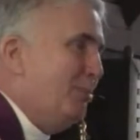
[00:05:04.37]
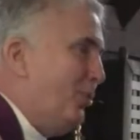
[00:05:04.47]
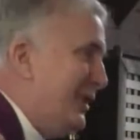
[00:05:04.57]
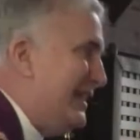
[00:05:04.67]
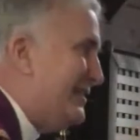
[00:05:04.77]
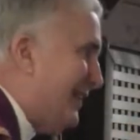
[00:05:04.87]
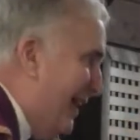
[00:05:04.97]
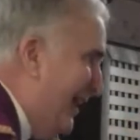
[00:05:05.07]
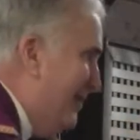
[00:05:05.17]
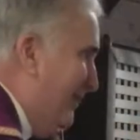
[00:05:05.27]
appointed
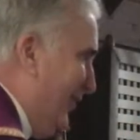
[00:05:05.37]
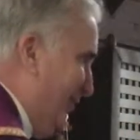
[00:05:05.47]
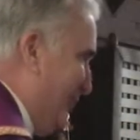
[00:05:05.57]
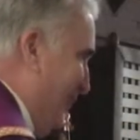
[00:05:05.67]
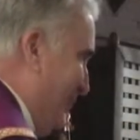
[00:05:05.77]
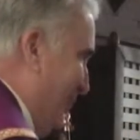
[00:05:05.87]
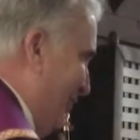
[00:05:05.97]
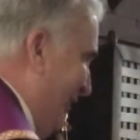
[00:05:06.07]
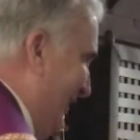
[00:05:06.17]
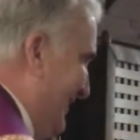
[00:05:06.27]
time, the scripture
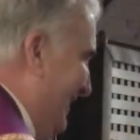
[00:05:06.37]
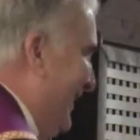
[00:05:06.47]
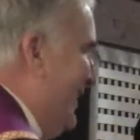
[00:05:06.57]
says,